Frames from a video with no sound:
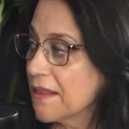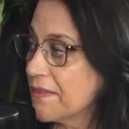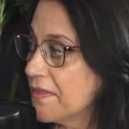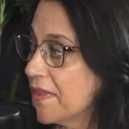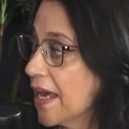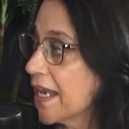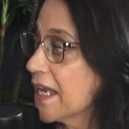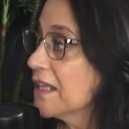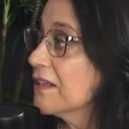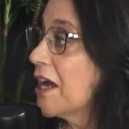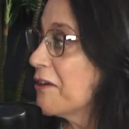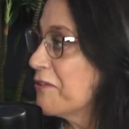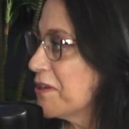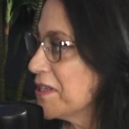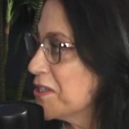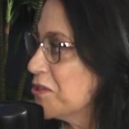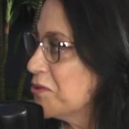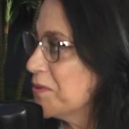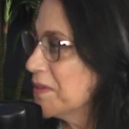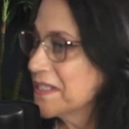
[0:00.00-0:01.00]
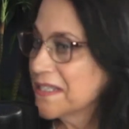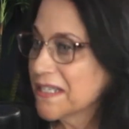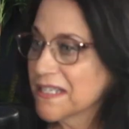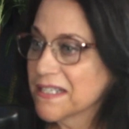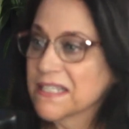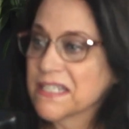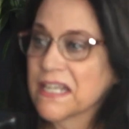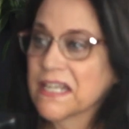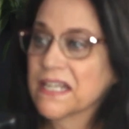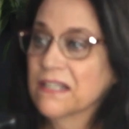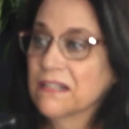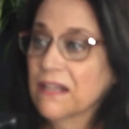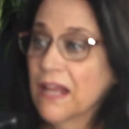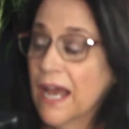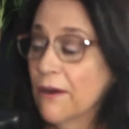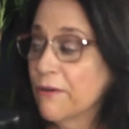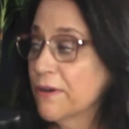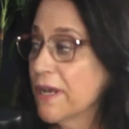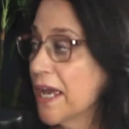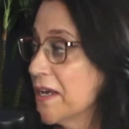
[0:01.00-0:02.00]
That allowed us to exist and
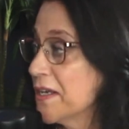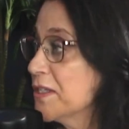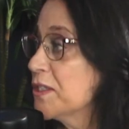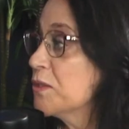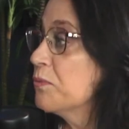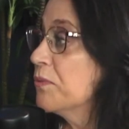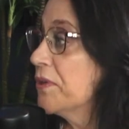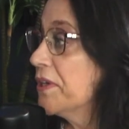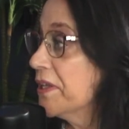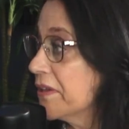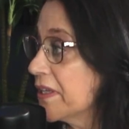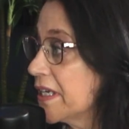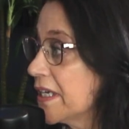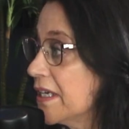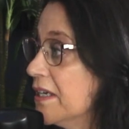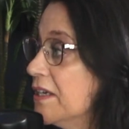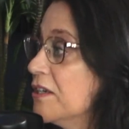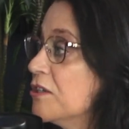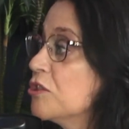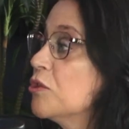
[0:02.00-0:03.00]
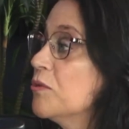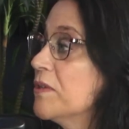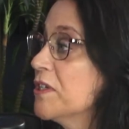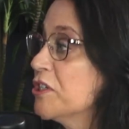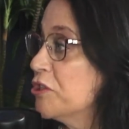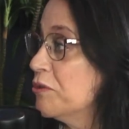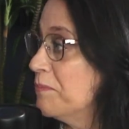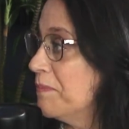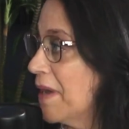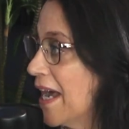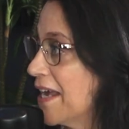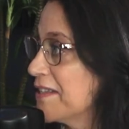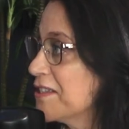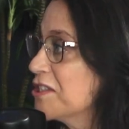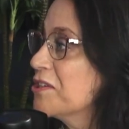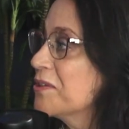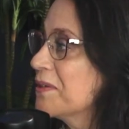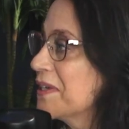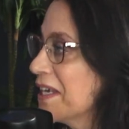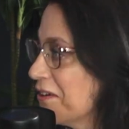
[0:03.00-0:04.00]
allowed us really to issue
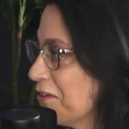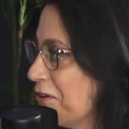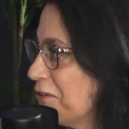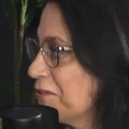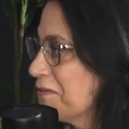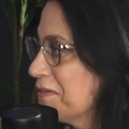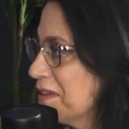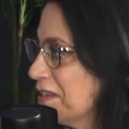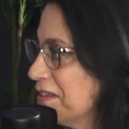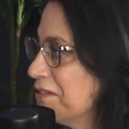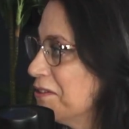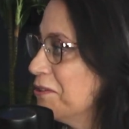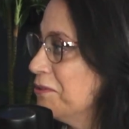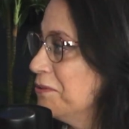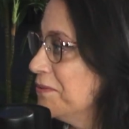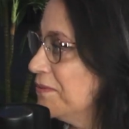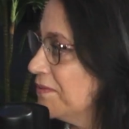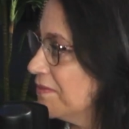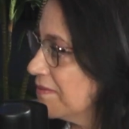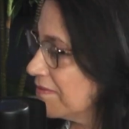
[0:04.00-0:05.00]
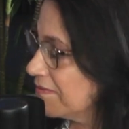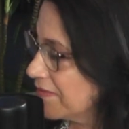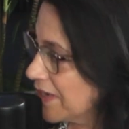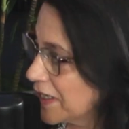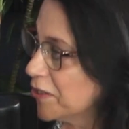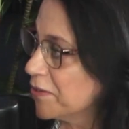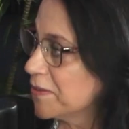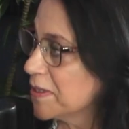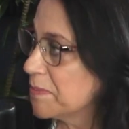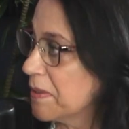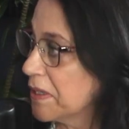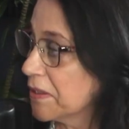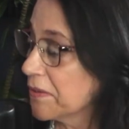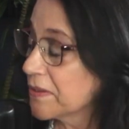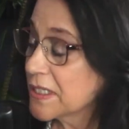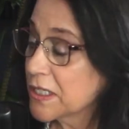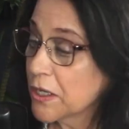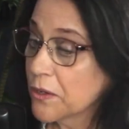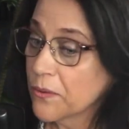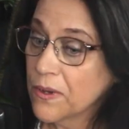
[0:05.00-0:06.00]
bonds to get all of the new venues
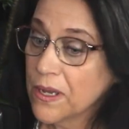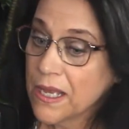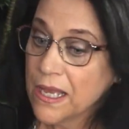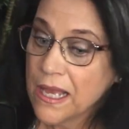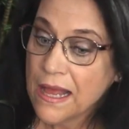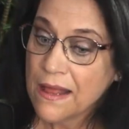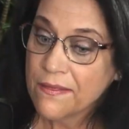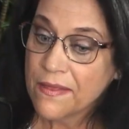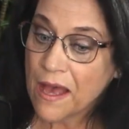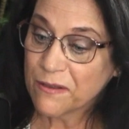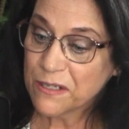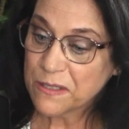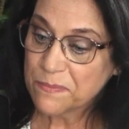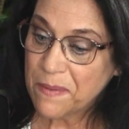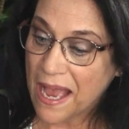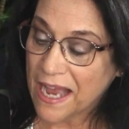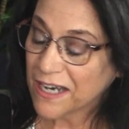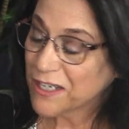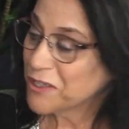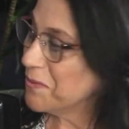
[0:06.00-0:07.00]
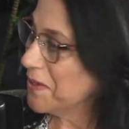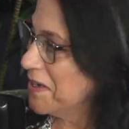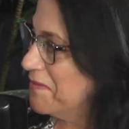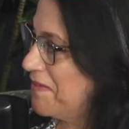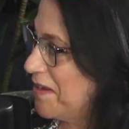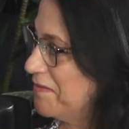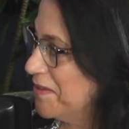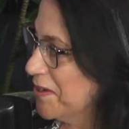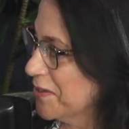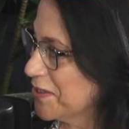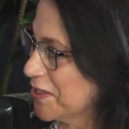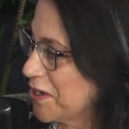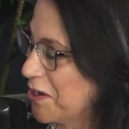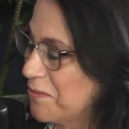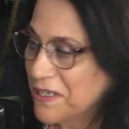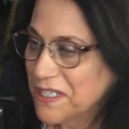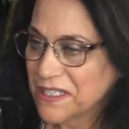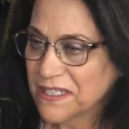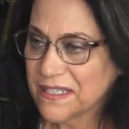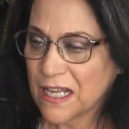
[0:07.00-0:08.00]
built. So that was back 25 years
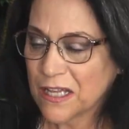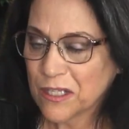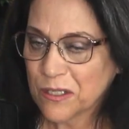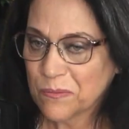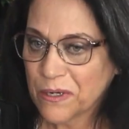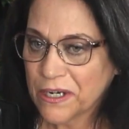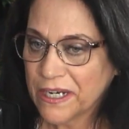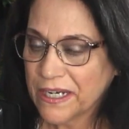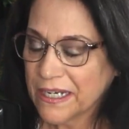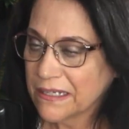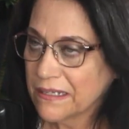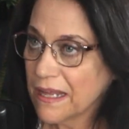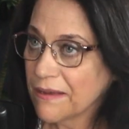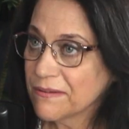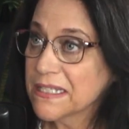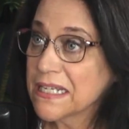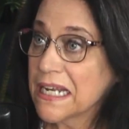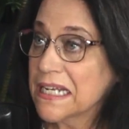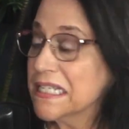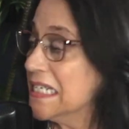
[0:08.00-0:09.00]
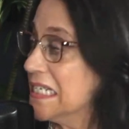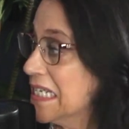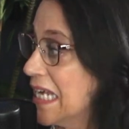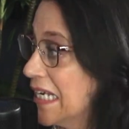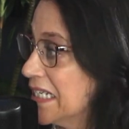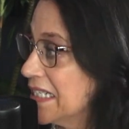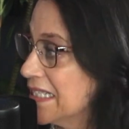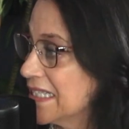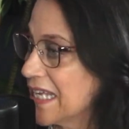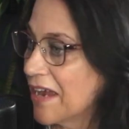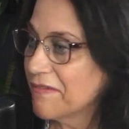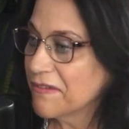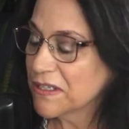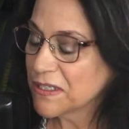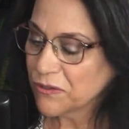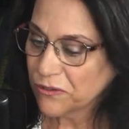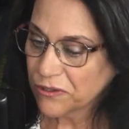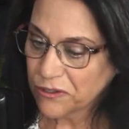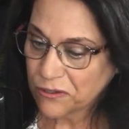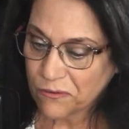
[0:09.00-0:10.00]
ago. We just celebrated. That was 1997,
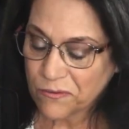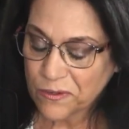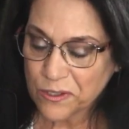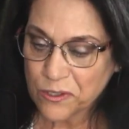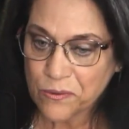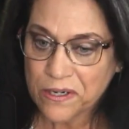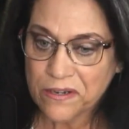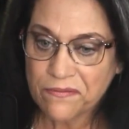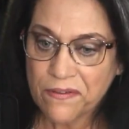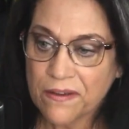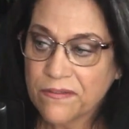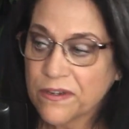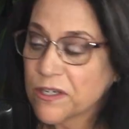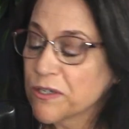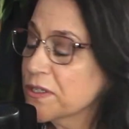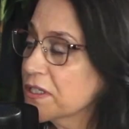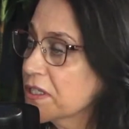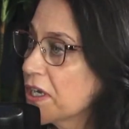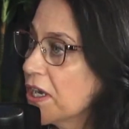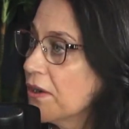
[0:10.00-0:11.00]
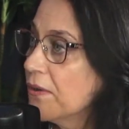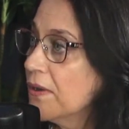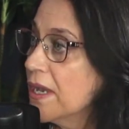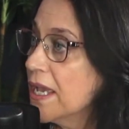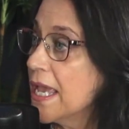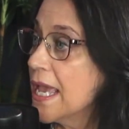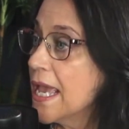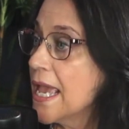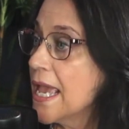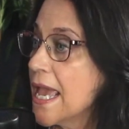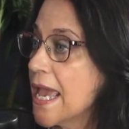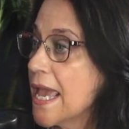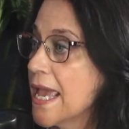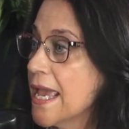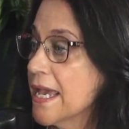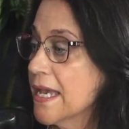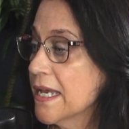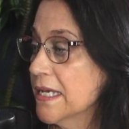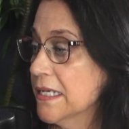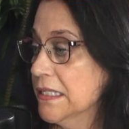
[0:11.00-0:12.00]
so a little over 25 years ago.
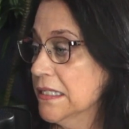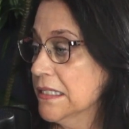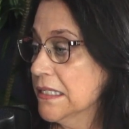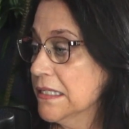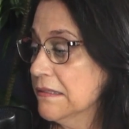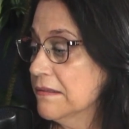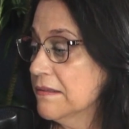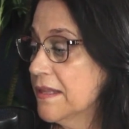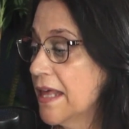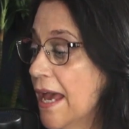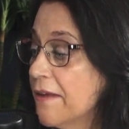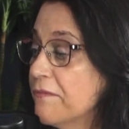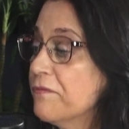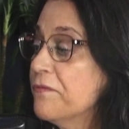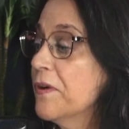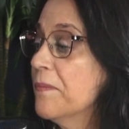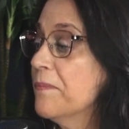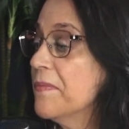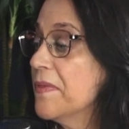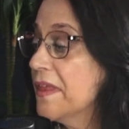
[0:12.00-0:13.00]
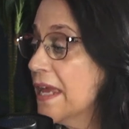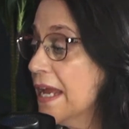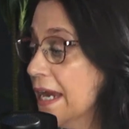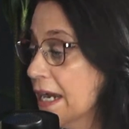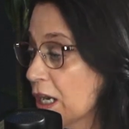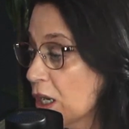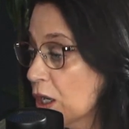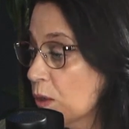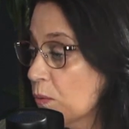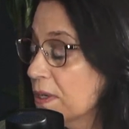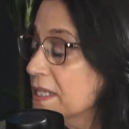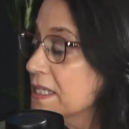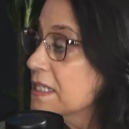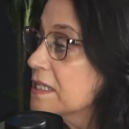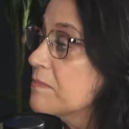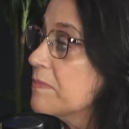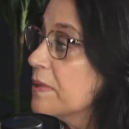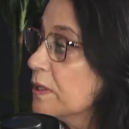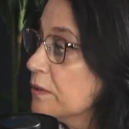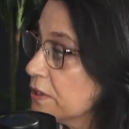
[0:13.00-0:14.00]
And then from there, once
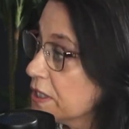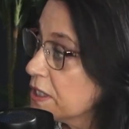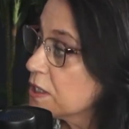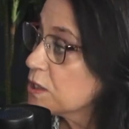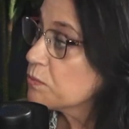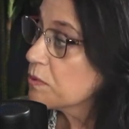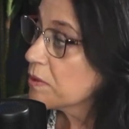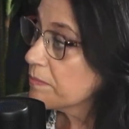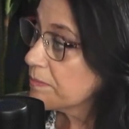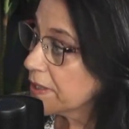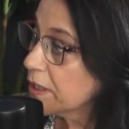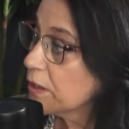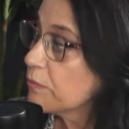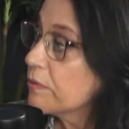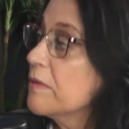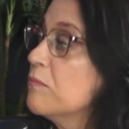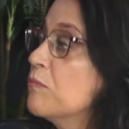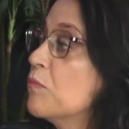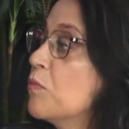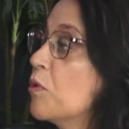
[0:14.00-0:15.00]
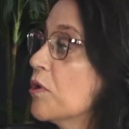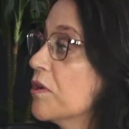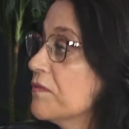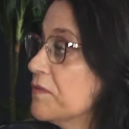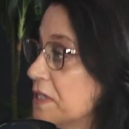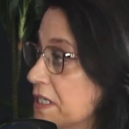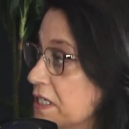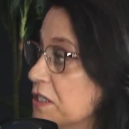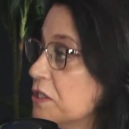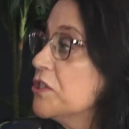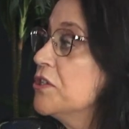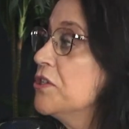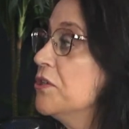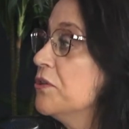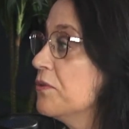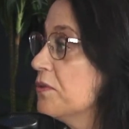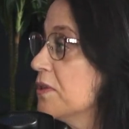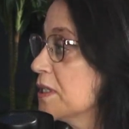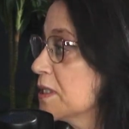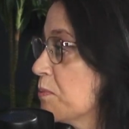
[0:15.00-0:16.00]
the buildings were built, we morphed
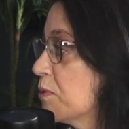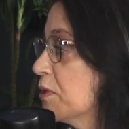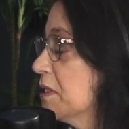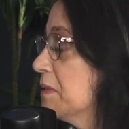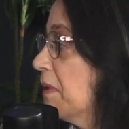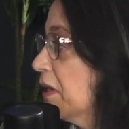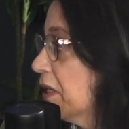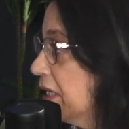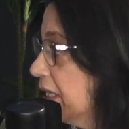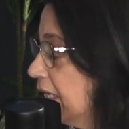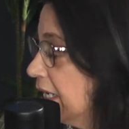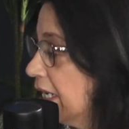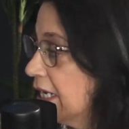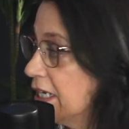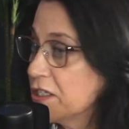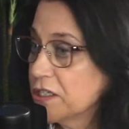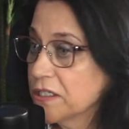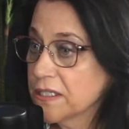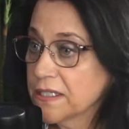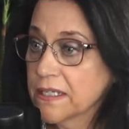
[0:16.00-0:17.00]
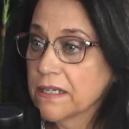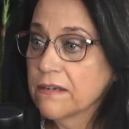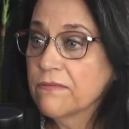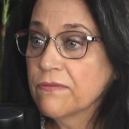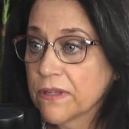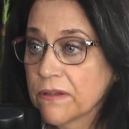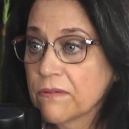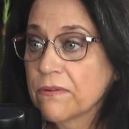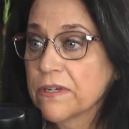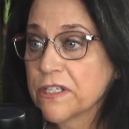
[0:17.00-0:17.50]
into the sports marketing agency for the